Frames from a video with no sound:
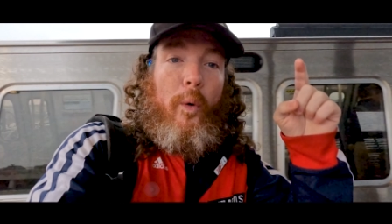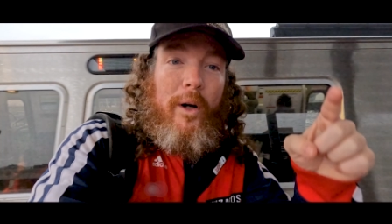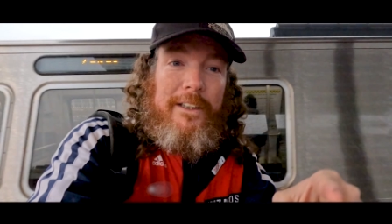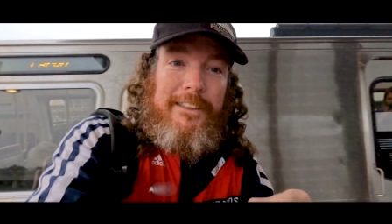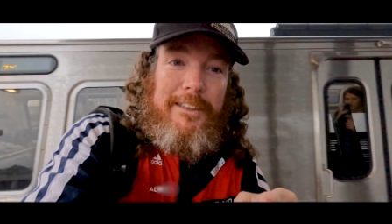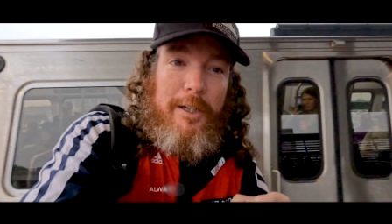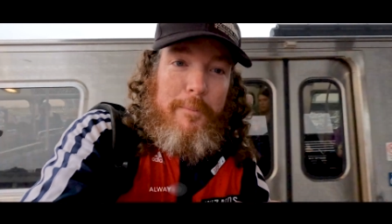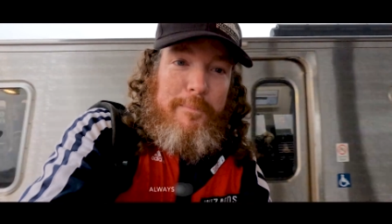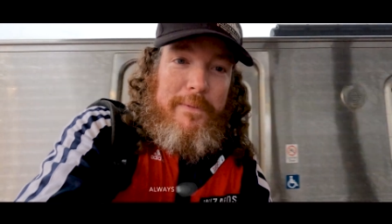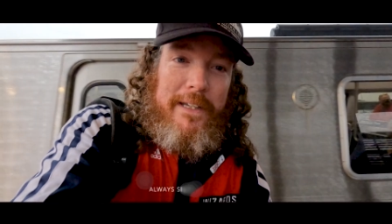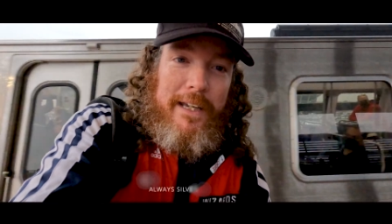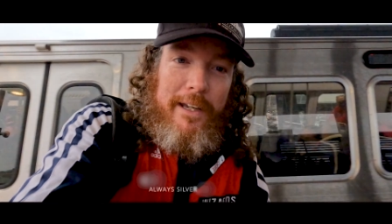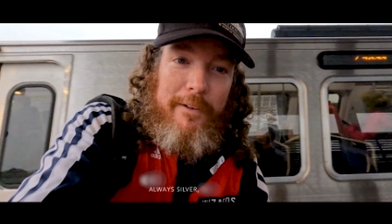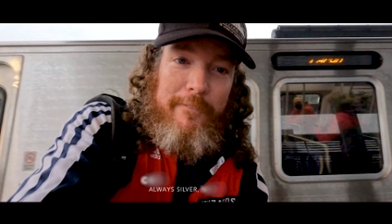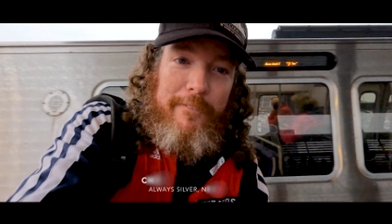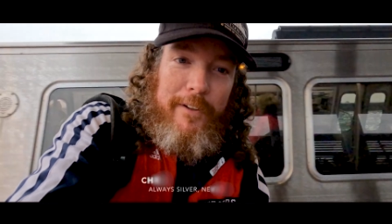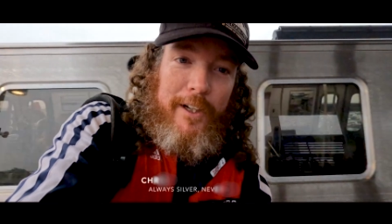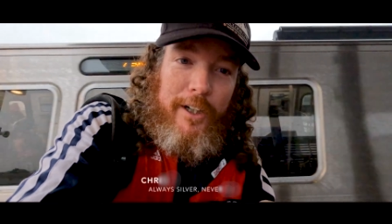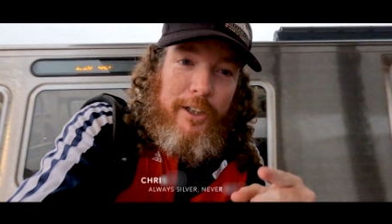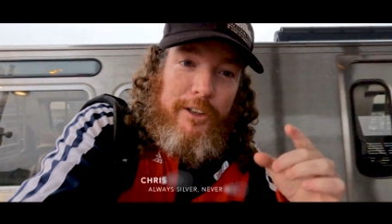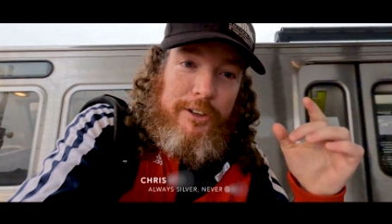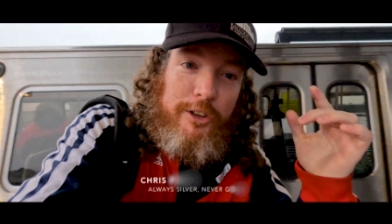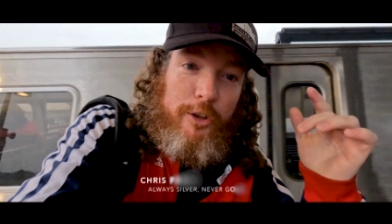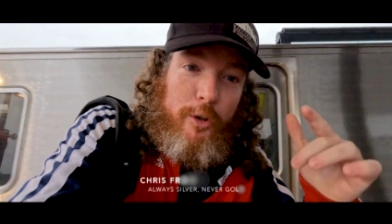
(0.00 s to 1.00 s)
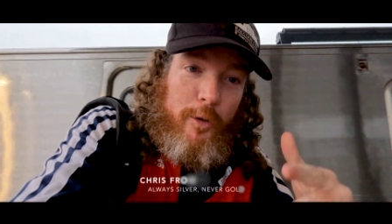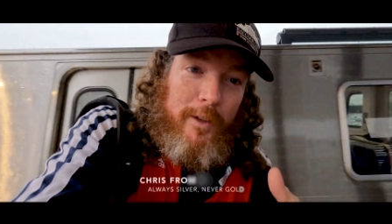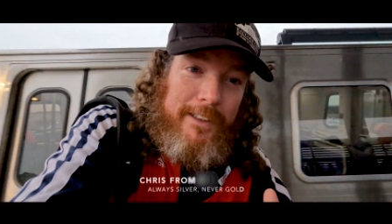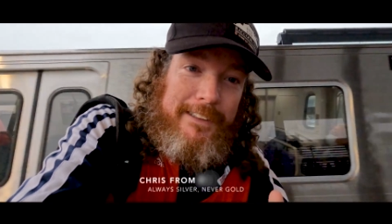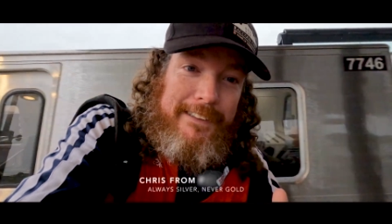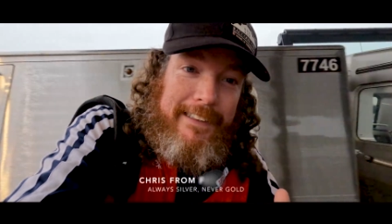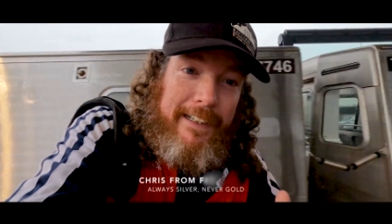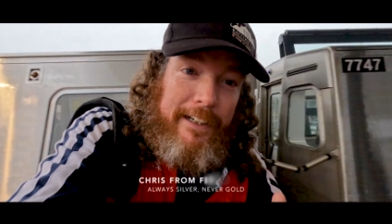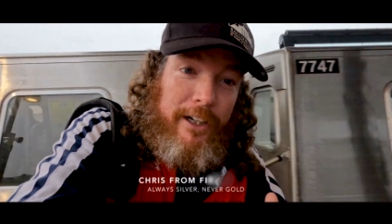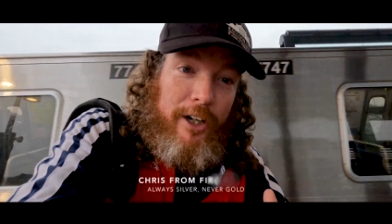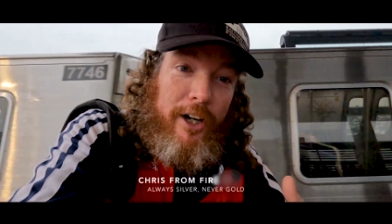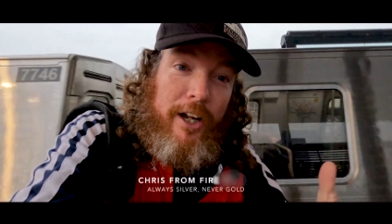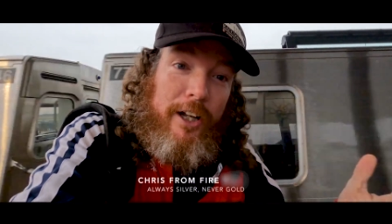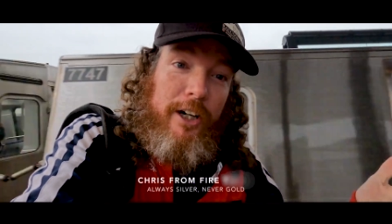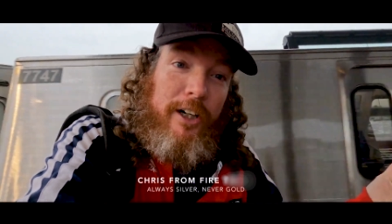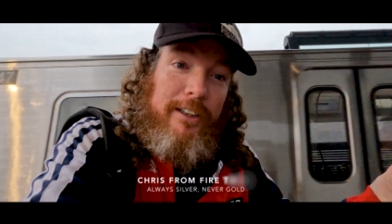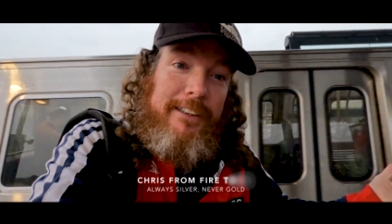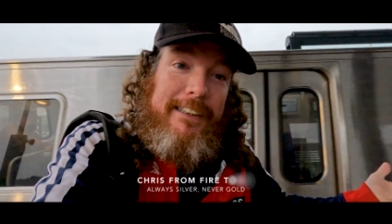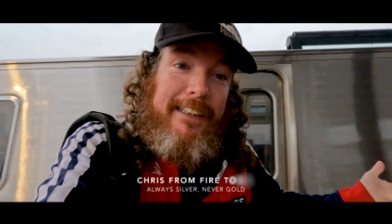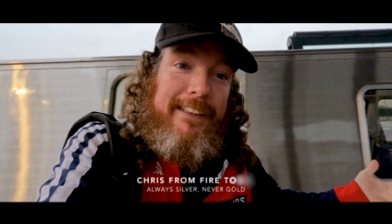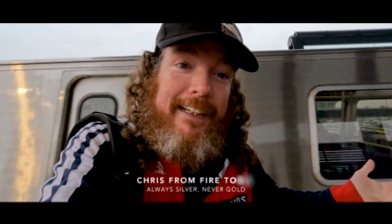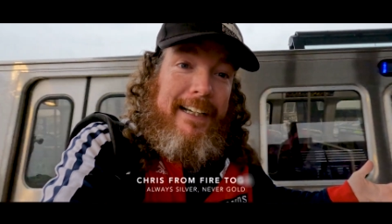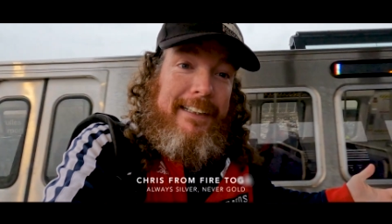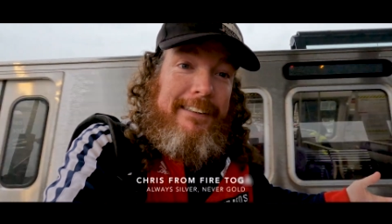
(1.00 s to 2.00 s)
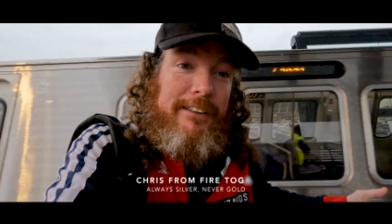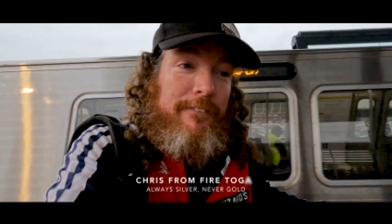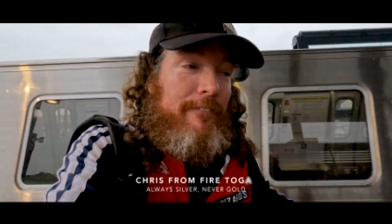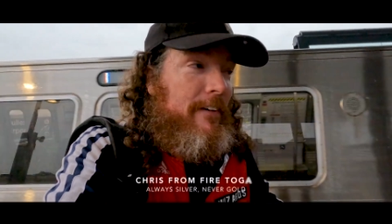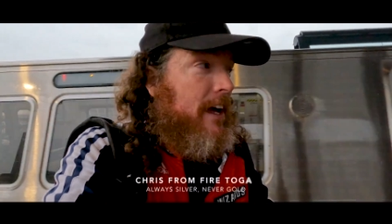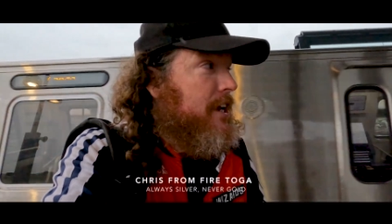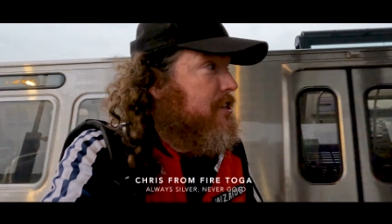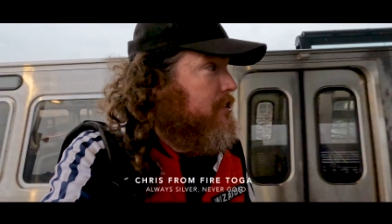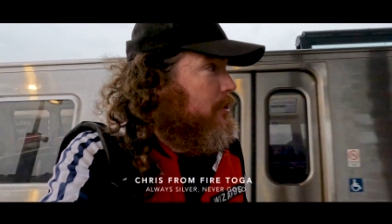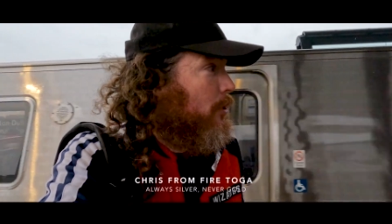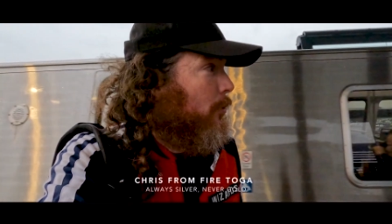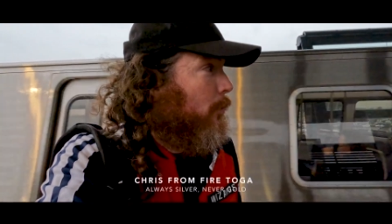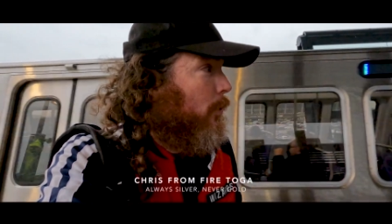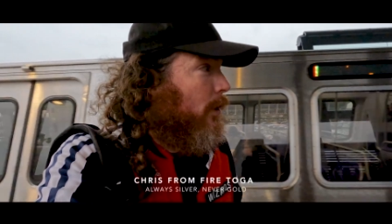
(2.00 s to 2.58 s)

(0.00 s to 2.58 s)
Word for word: What's up DMVers, Chris here, and on today's adventure,